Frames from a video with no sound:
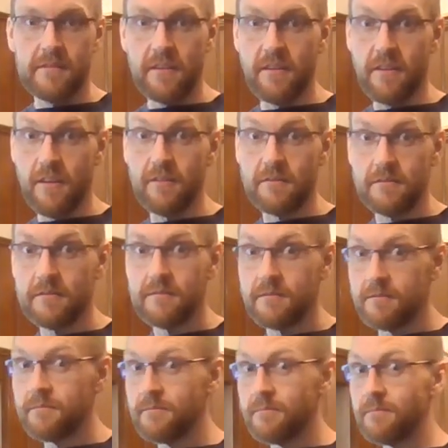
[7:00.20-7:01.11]
know,
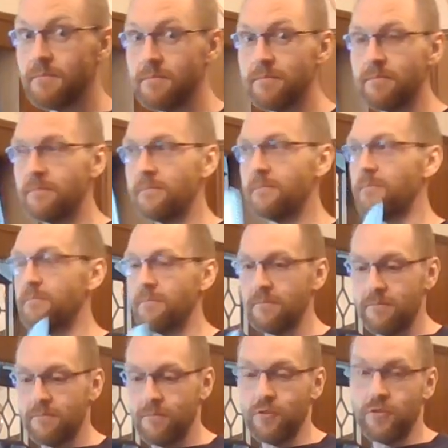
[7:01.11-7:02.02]

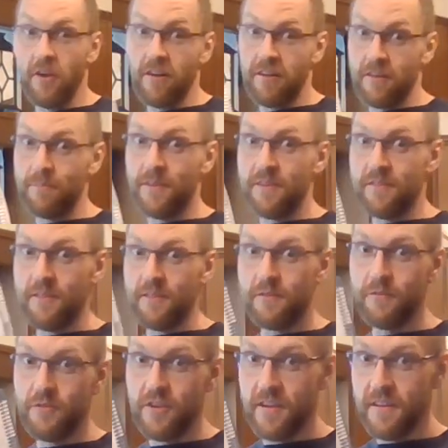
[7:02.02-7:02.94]
we're talking
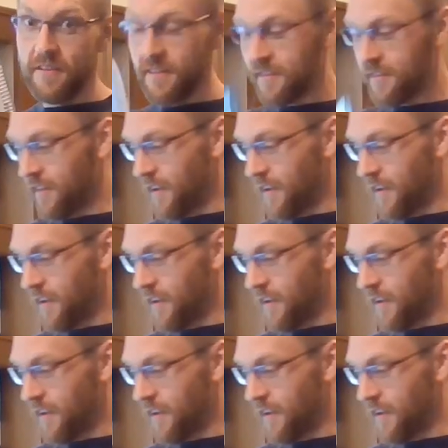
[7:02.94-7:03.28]
business when you get this